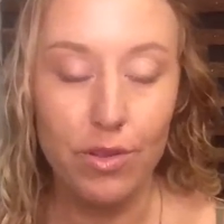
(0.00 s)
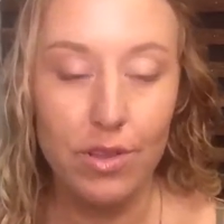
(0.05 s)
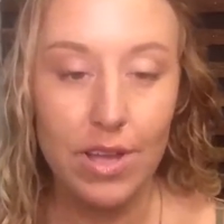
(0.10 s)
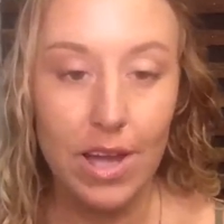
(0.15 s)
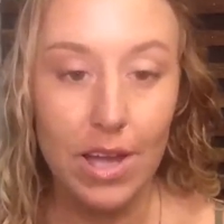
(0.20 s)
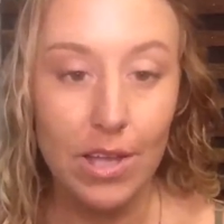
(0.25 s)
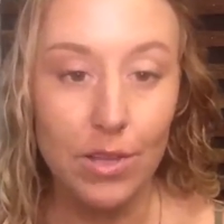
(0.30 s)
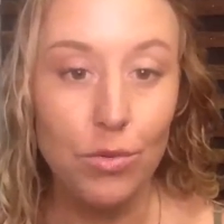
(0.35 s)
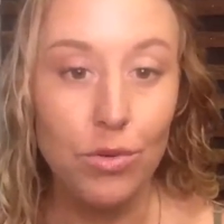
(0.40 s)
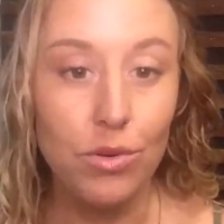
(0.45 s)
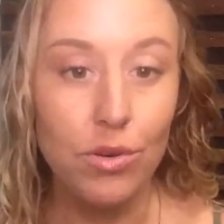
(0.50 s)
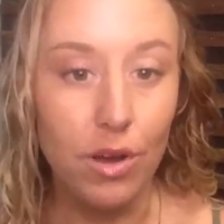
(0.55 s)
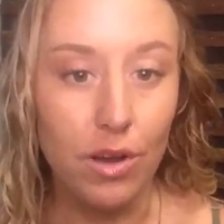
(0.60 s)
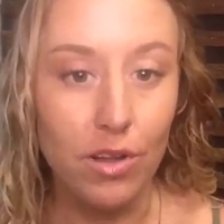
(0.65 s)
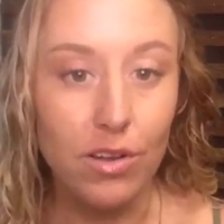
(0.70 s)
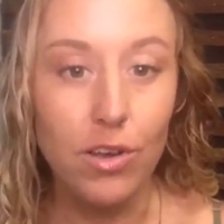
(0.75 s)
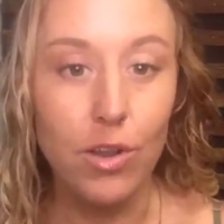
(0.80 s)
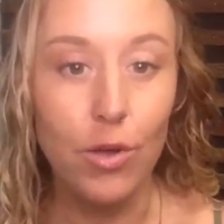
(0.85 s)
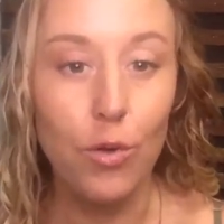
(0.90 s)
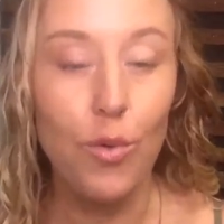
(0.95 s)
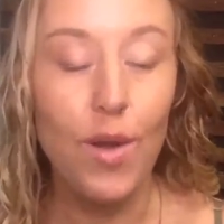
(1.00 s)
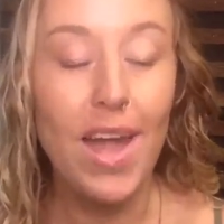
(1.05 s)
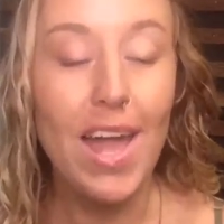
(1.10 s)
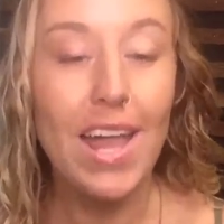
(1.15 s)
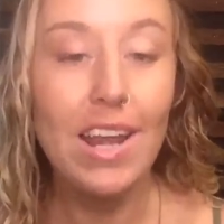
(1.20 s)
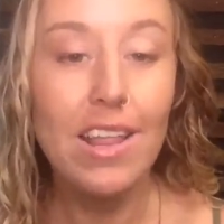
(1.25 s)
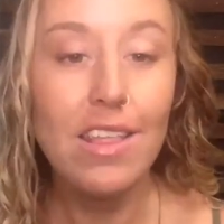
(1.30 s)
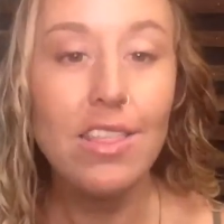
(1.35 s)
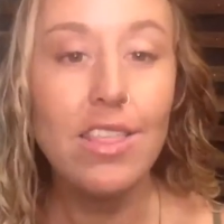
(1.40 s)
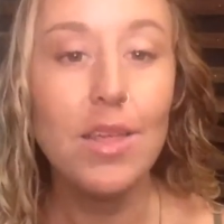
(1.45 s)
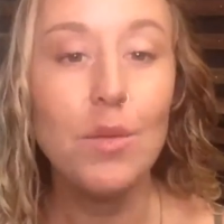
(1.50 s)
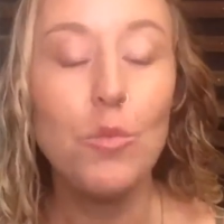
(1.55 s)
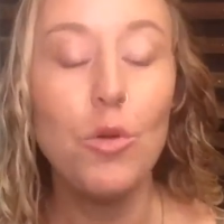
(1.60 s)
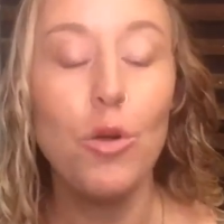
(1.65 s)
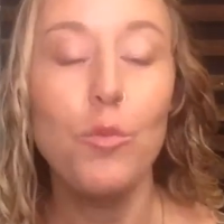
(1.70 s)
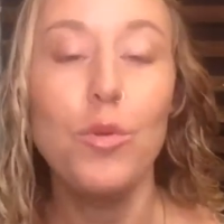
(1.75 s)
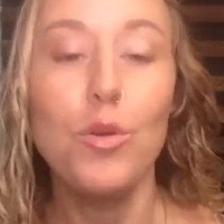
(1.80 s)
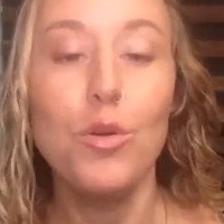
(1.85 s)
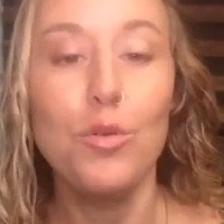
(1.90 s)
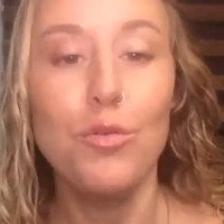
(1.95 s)
I do not know anything more
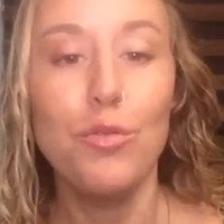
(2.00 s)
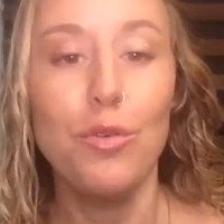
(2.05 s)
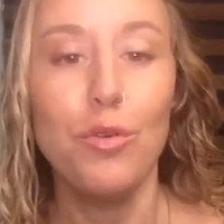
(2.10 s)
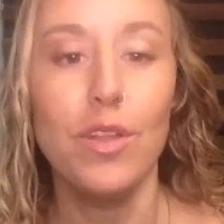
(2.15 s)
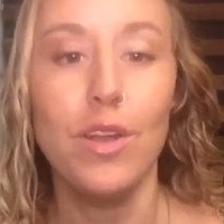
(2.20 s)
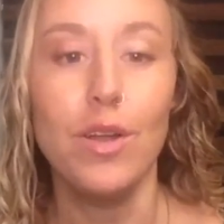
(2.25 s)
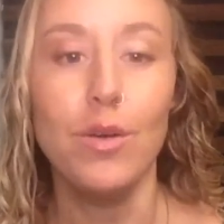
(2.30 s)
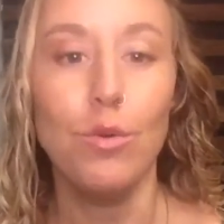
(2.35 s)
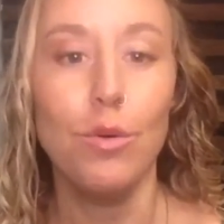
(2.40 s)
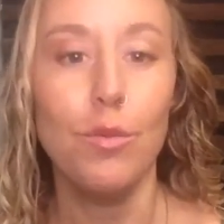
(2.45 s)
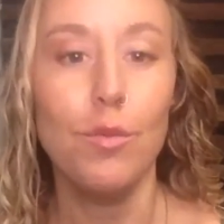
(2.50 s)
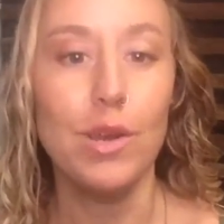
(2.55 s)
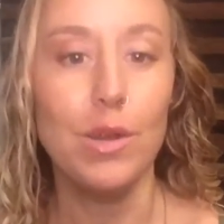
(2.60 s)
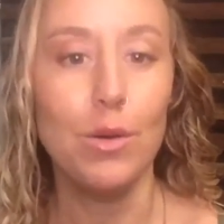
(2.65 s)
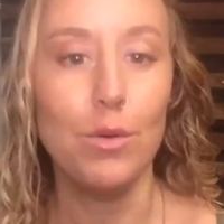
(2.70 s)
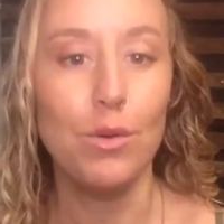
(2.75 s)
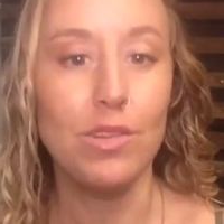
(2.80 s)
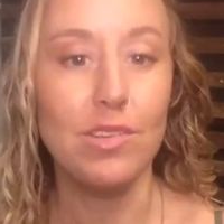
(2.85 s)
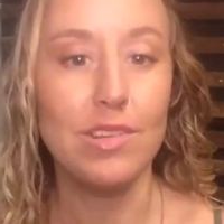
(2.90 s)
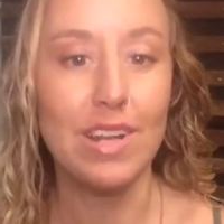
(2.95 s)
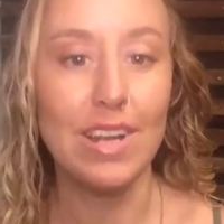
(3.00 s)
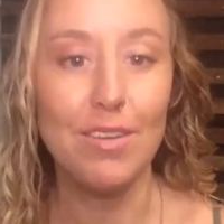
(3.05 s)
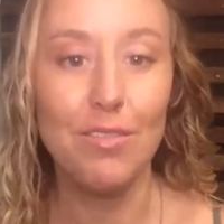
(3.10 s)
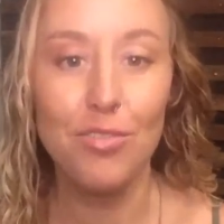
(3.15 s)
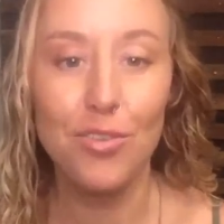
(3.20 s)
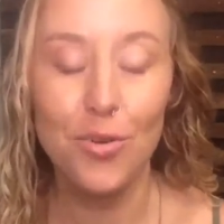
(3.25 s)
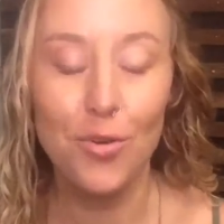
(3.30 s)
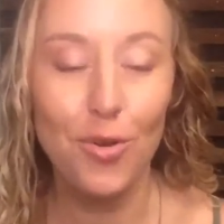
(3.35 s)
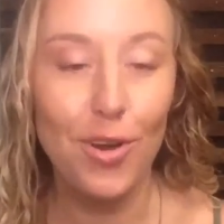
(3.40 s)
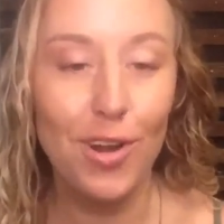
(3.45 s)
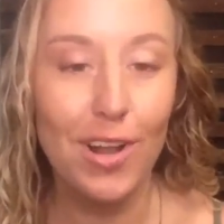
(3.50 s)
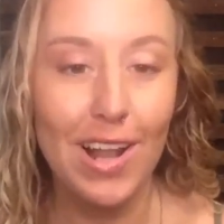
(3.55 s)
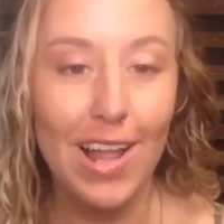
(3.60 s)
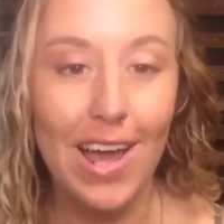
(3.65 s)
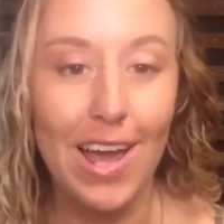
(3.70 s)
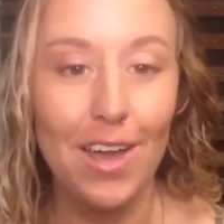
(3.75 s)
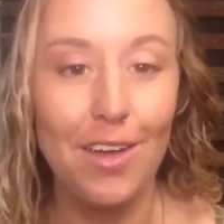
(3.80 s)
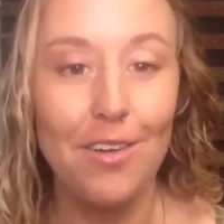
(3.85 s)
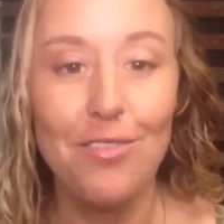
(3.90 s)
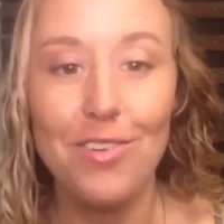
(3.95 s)
beautiful than a woman who has lived through her
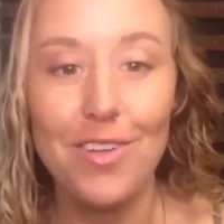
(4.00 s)
life,